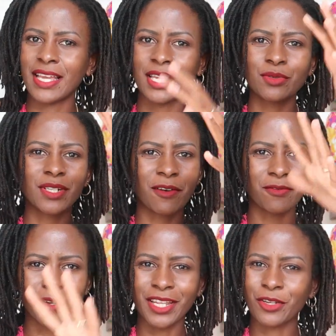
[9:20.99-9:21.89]
it would
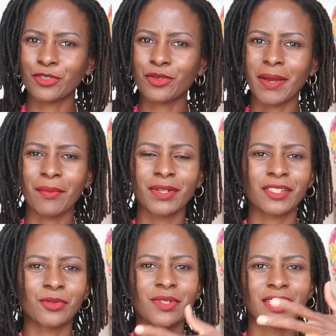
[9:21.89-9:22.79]
have fallen onto my
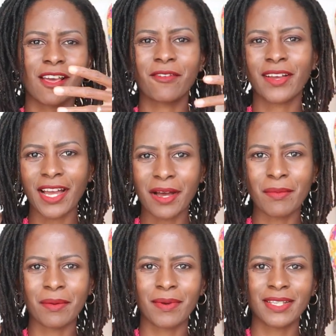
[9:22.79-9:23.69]
body it wouldn't have
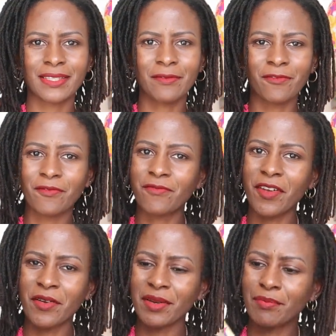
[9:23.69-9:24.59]
come up as a
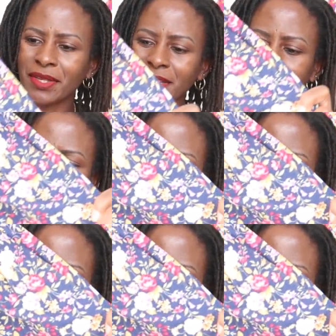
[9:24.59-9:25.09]
very big